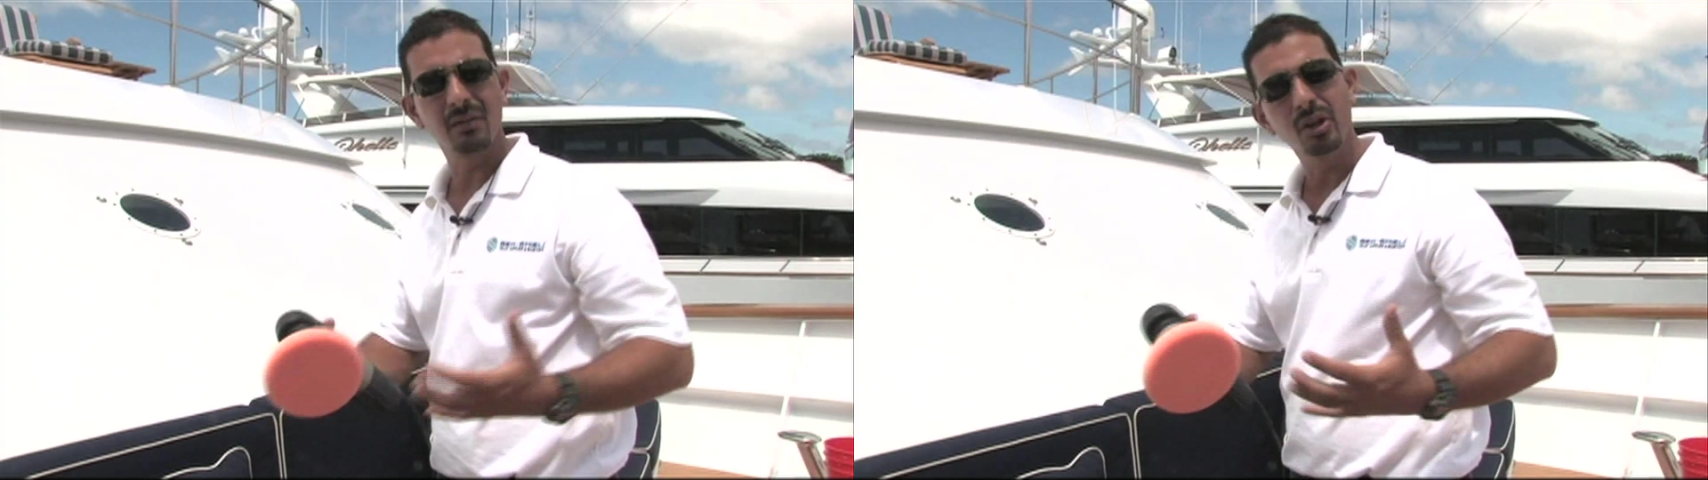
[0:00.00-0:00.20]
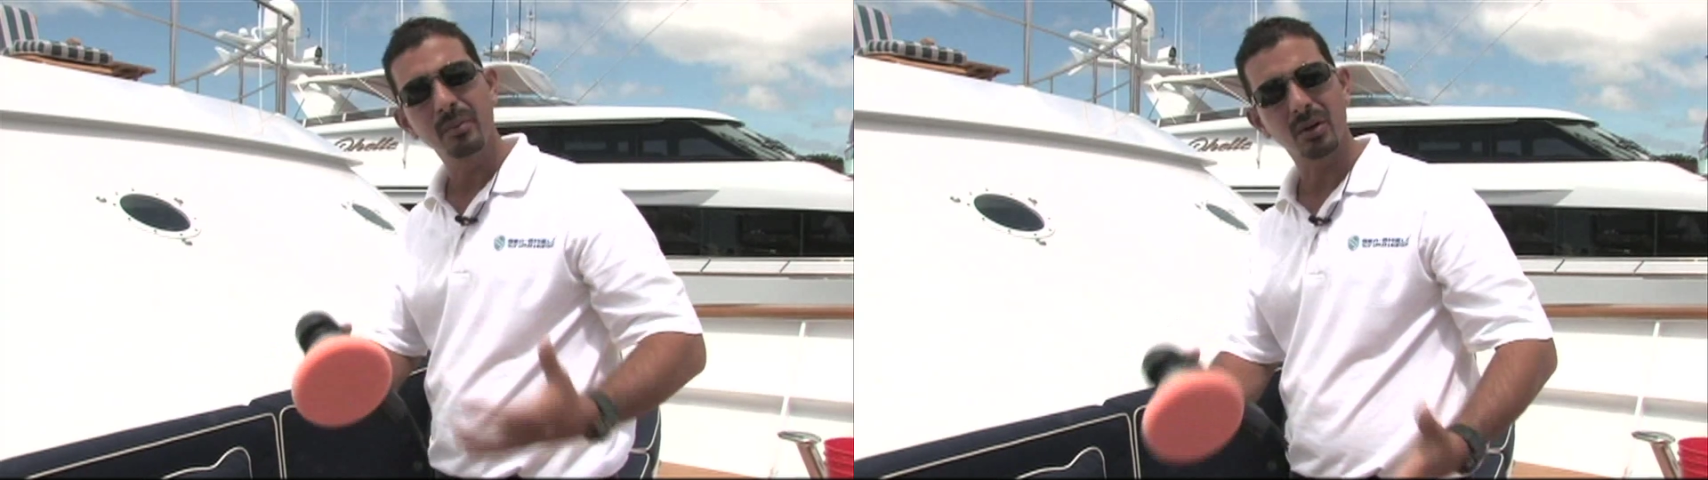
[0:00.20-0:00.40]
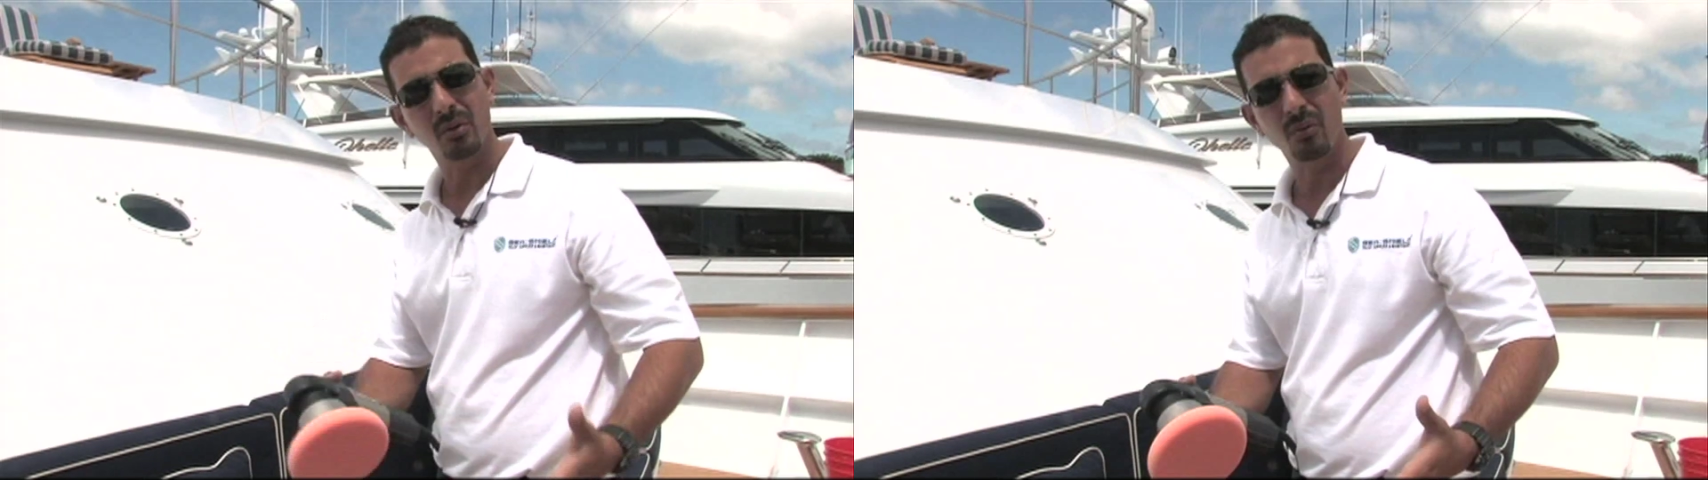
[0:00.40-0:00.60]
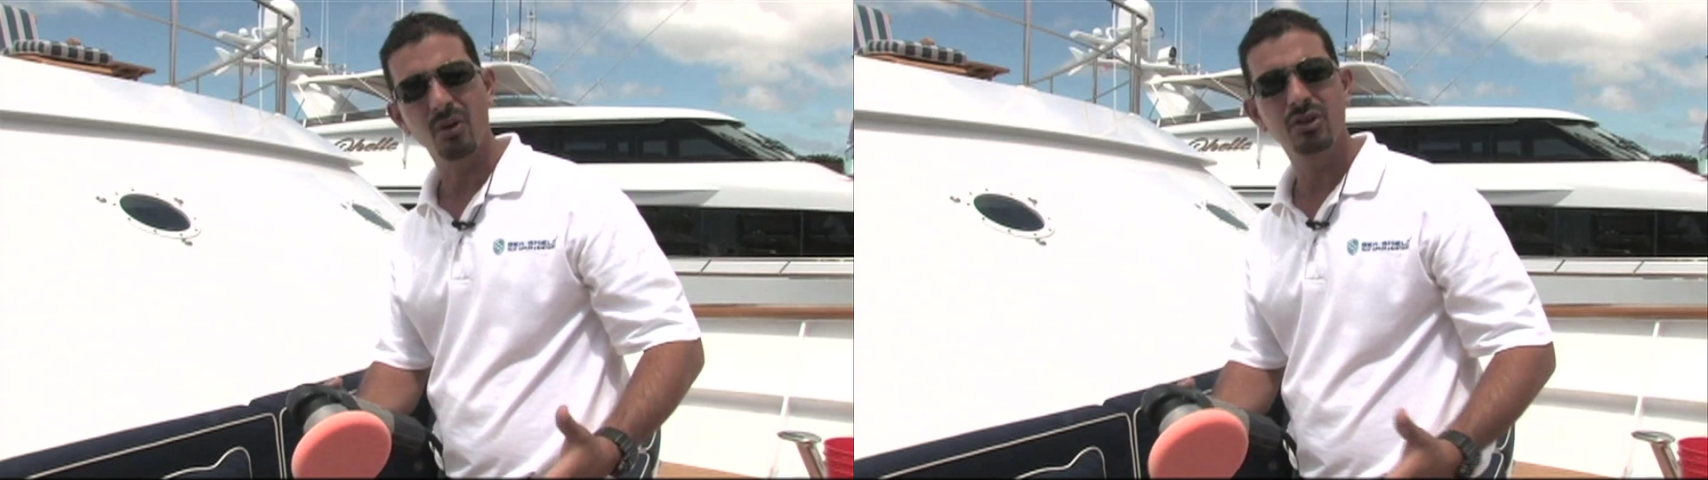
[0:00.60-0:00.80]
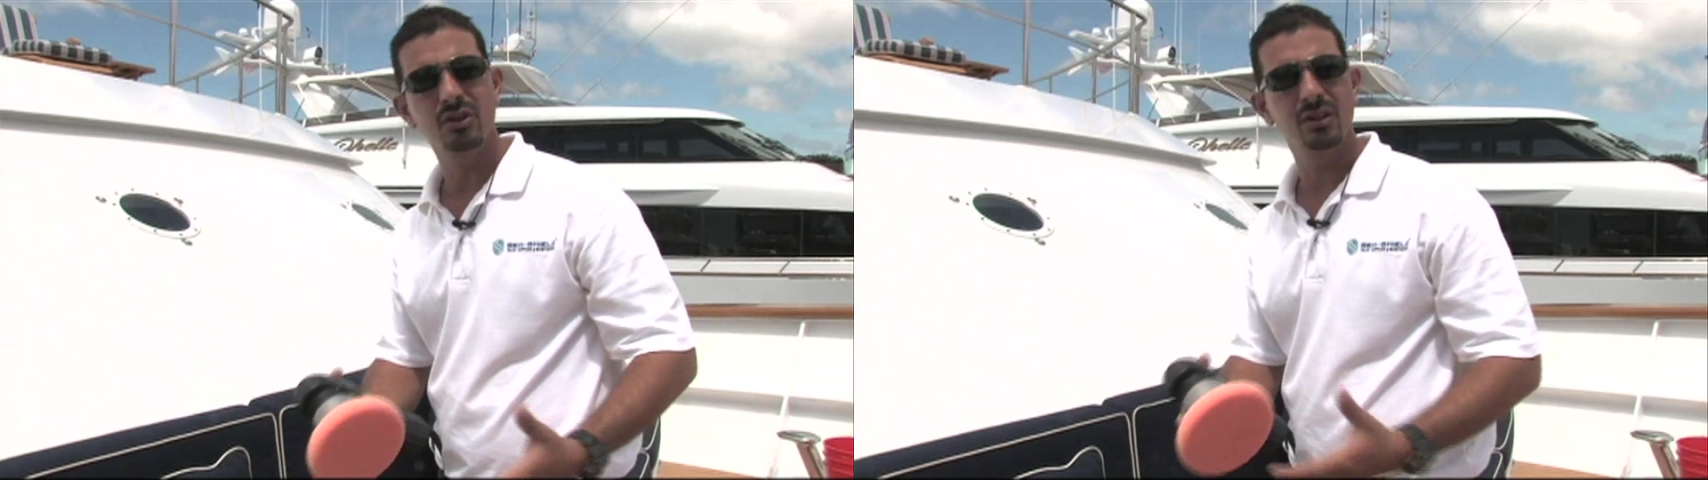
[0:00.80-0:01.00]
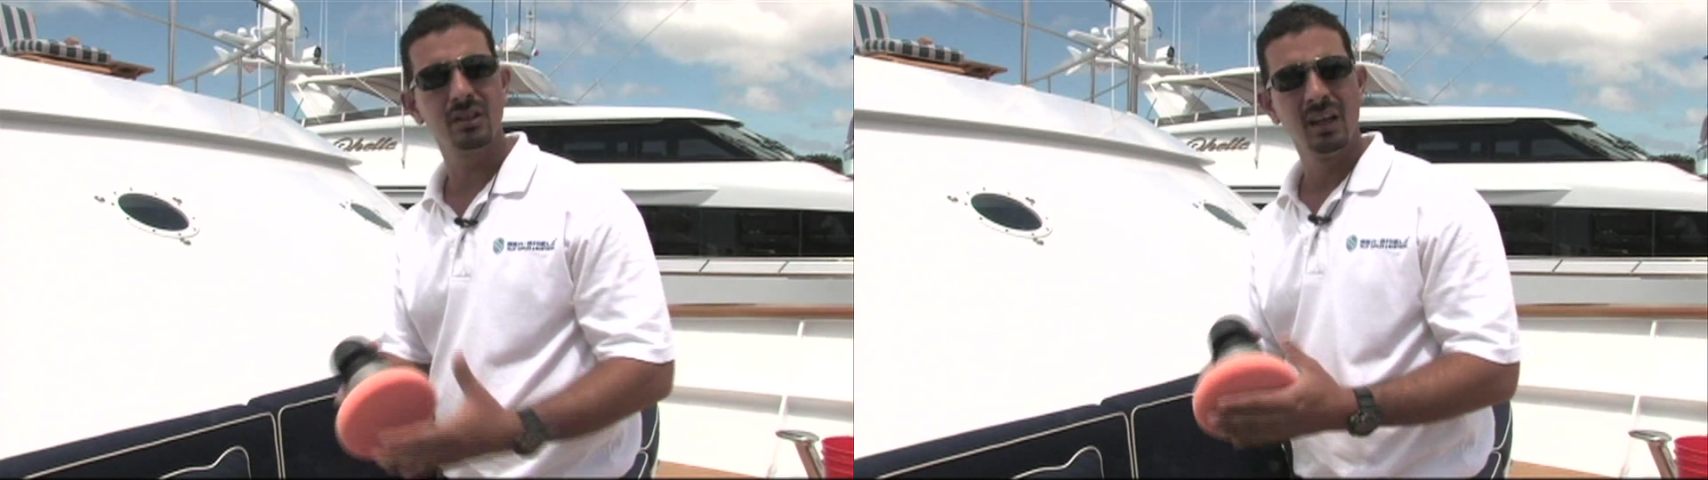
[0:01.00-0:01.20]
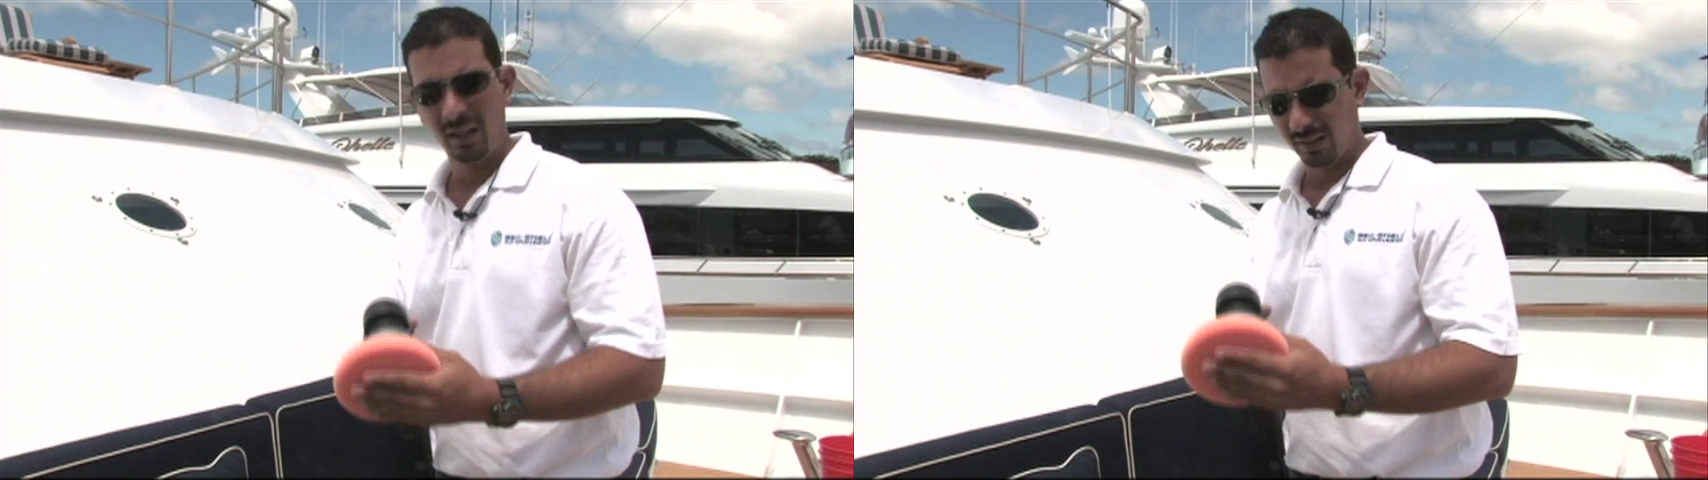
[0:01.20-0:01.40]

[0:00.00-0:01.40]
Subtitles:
They have a little bit of corrosion